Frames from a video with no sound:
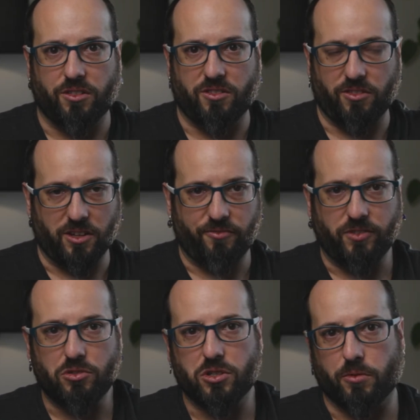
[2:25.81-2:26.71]
the
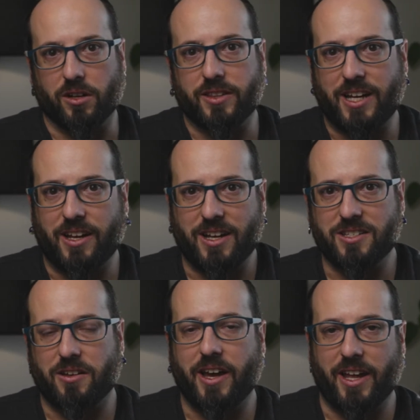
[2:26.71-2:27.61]
future work that it has
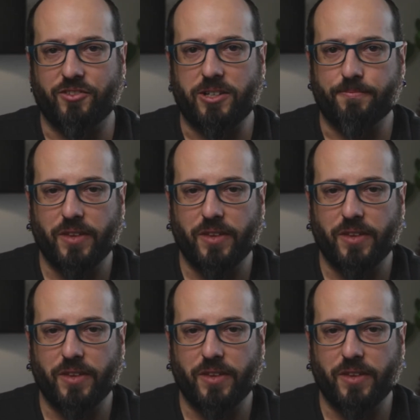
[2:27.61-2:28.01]
ahead of it.